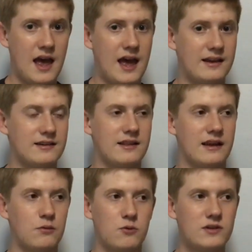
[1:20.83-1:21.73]
And they
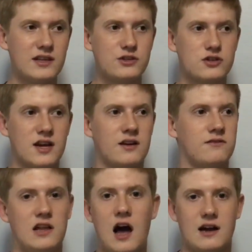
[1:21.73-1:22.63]
were really just kind
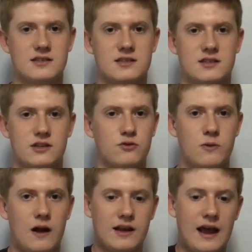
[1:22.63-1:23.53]
of lost. You
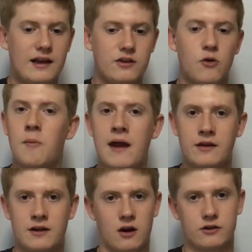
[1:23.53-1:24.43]
had your main
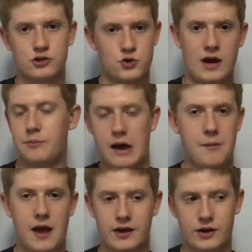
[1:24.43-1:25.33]
characters, you had
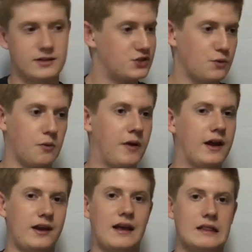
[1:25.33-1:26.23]
Batman, you had
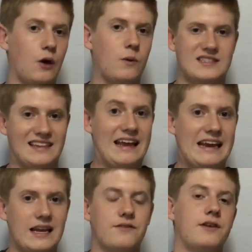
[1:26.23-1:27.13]
Superman, you had Lois
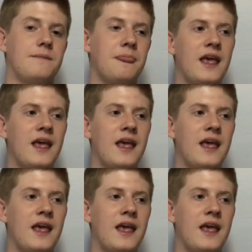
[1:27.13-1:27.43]
Lane even,